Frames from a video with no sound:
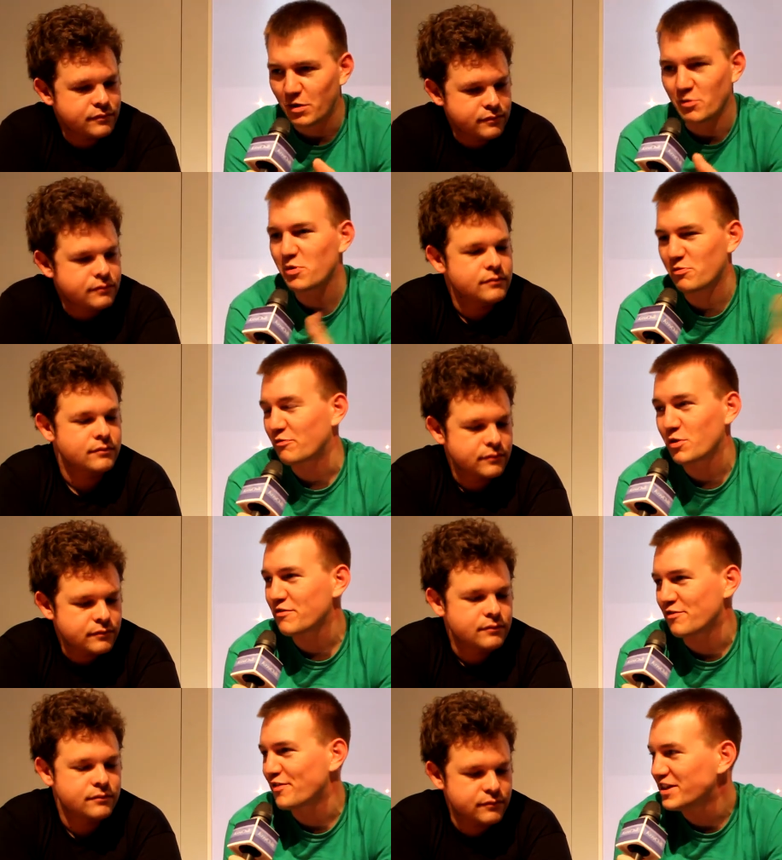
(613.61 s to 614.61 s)
Speaker 1: I mean, we've, we've
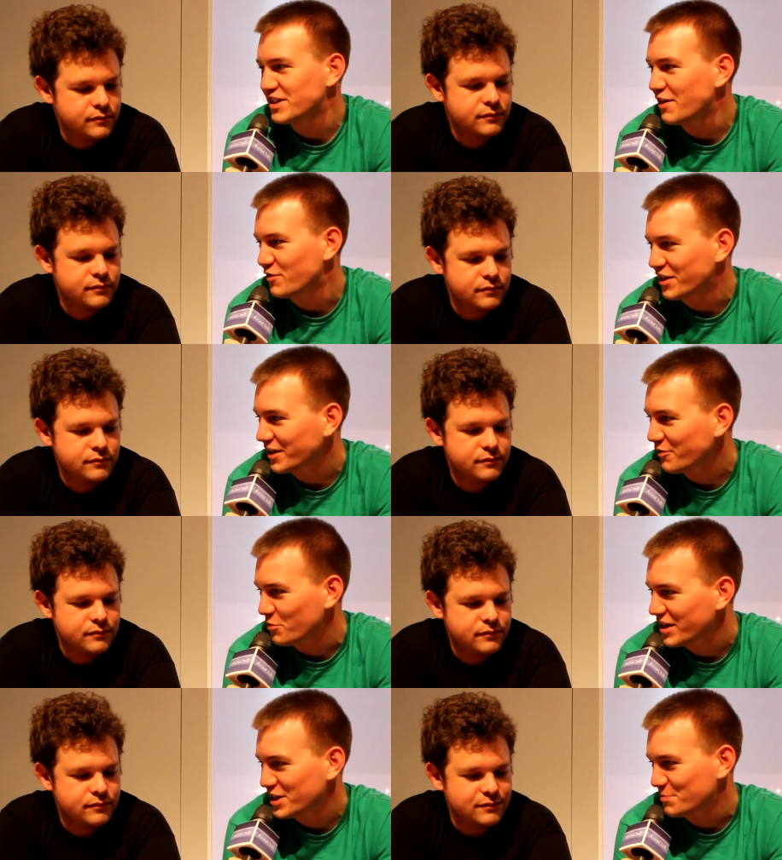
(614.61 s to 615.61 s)
invented everything, haven't we?
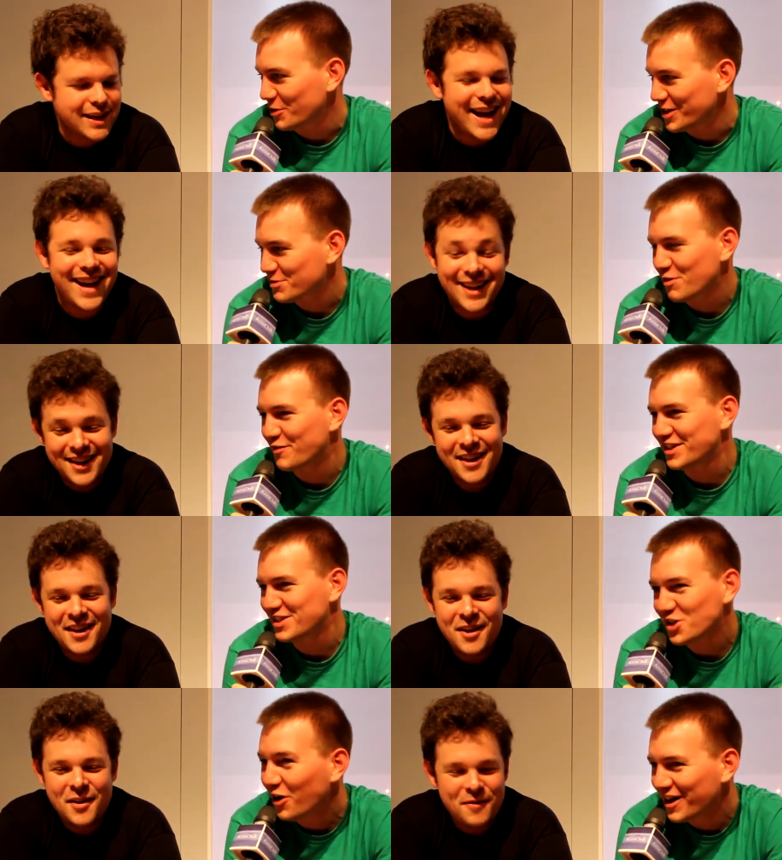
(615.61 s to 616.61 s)
Let's be honest. We invented
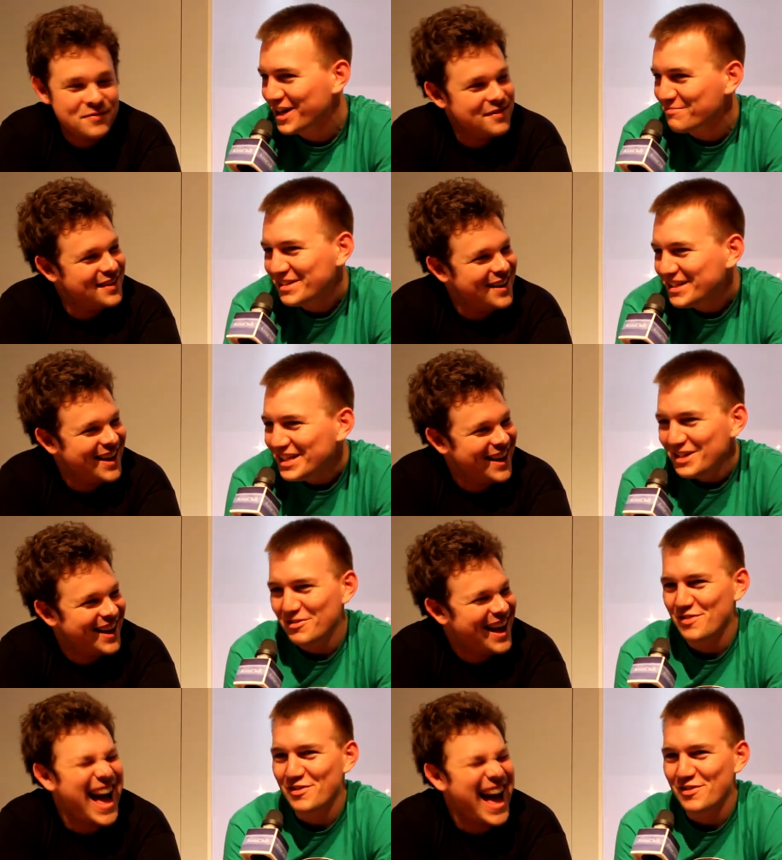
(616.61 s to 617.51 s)
time. We've